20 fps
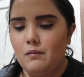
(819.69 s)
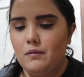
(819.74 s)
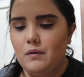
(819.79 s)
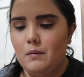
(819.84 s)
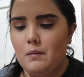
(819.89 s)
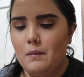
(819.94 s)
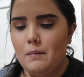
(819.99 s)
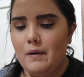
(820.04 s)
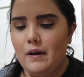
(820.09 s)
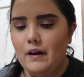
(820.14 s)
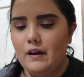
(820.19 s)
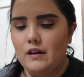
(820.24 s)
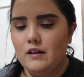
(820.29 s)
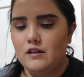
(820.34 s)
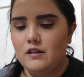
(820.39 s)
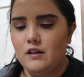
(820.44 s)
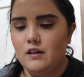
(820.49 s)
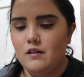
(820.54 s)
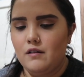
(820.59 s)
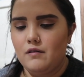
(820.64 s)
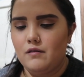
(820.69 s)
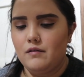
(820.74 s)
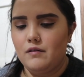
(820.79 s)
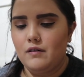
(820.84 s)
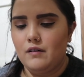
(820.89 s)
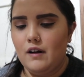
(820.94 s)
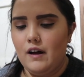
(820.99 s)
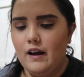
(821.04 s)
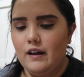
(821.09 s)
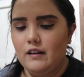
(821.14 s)
from a package of
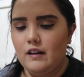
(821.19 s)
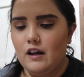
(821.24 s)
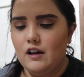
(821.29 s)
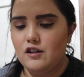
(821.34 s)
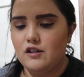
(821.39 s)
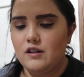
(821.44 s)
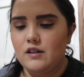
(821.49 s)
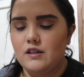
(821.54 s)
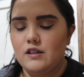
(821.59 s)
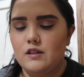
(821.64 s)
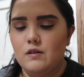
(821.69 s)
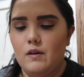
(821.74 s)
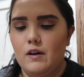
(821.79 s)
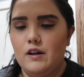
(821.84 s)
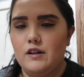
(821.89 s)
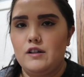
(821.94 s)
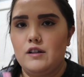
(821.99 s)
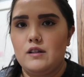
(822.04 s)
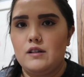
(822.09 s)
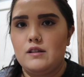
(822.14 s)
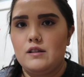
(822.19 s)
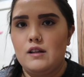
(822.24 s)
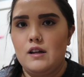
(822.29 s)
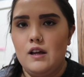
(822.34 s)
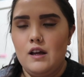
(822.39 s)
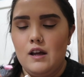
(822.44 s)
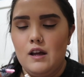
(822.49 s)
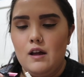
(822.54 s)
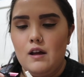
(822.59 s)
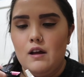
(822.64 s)
eyelashes. So I just
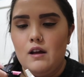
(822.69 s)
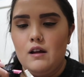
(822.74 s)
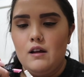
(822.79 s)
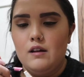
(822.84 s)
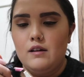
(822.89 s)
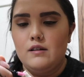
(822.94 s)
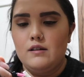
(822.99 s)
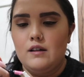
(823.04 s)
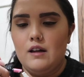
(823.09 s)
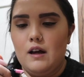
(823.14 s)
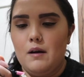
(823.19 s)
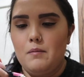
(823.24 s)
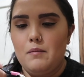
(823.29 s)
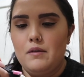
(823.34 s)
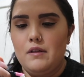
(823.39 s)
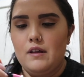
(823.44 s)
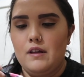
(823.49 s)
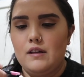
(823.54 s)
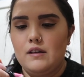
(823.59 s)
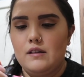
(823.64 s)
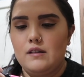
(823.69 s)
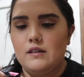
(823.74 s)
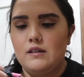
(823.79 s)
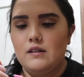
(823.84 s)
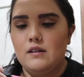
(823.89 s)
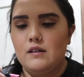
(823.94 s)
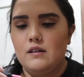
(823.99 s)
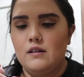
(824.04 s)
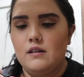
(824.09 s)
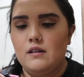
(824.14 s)
dab
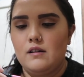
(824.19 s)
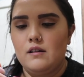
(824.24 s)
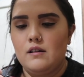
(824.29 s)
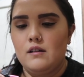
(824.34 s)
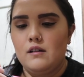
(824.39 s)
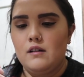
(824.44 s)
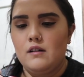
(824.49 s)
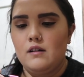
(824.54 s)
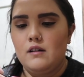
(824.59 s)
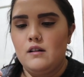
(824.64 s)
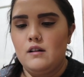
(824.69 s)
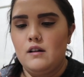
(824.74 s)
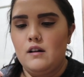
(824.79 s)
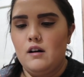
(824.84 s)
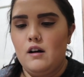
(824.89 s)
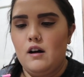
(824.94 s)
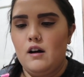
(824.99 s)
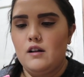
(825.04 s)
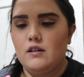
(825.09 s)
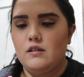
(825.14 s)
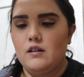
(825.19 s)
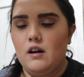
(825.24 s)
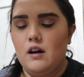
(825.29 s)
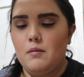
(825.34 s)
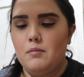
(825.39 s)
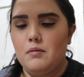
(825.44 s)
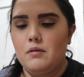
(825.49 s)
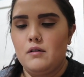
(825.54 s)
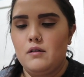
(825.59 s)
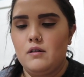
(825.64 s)
this on
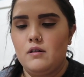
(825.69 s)
top.